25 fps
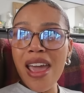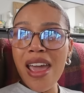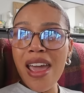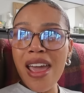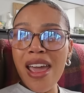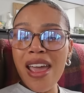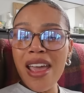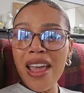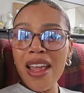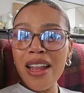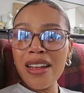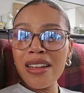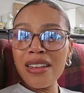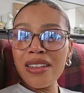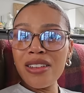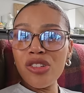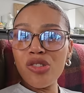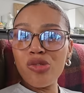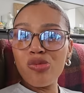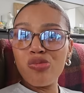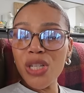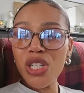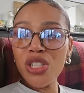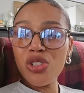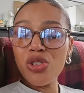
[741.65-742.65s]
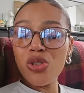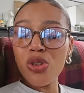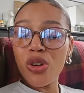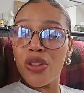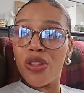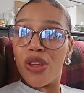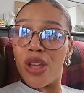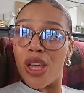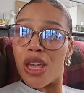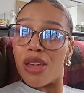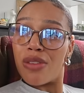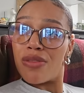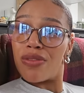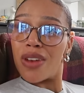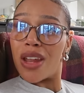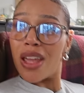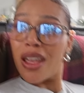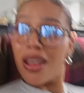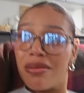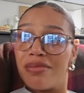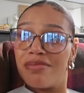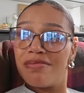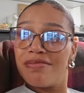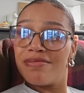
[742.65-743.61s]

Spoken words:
and enjoy the evening.